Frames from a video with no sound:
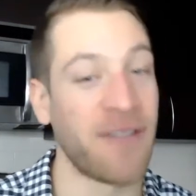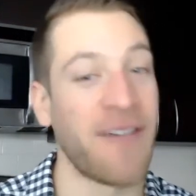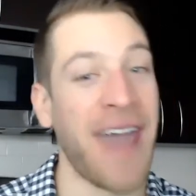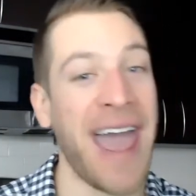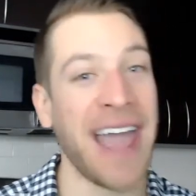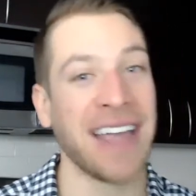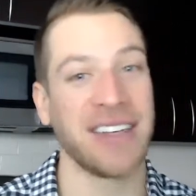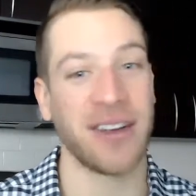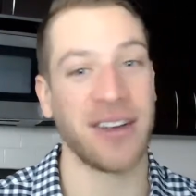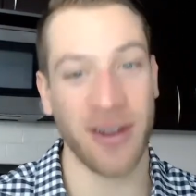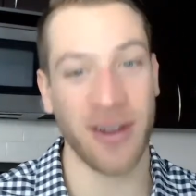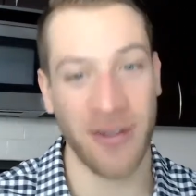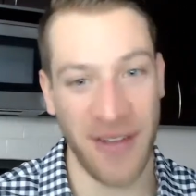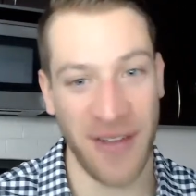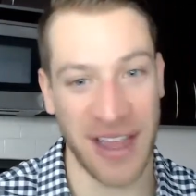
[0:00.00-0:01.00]
fact
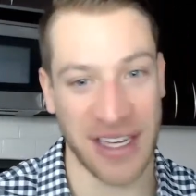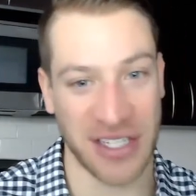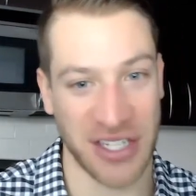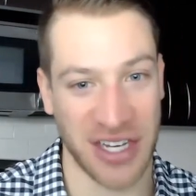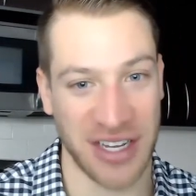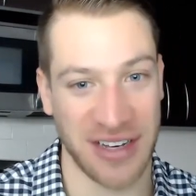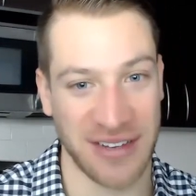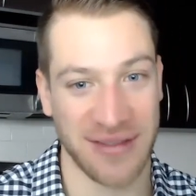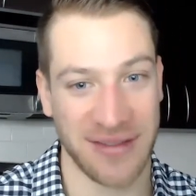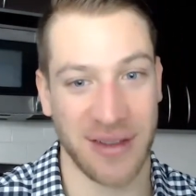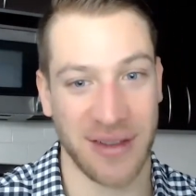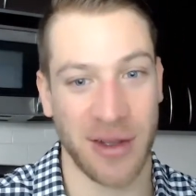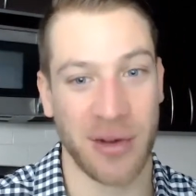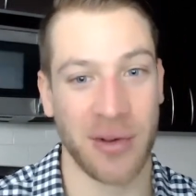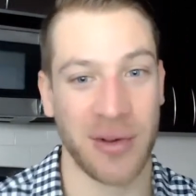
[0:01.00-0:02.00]
or fiction,
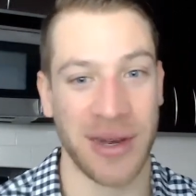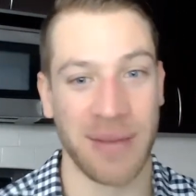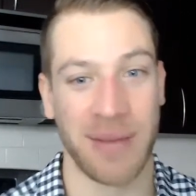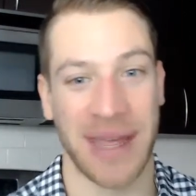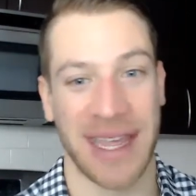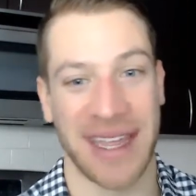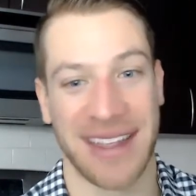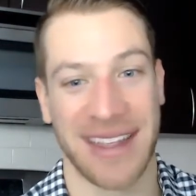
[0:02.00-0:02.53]
who would it be?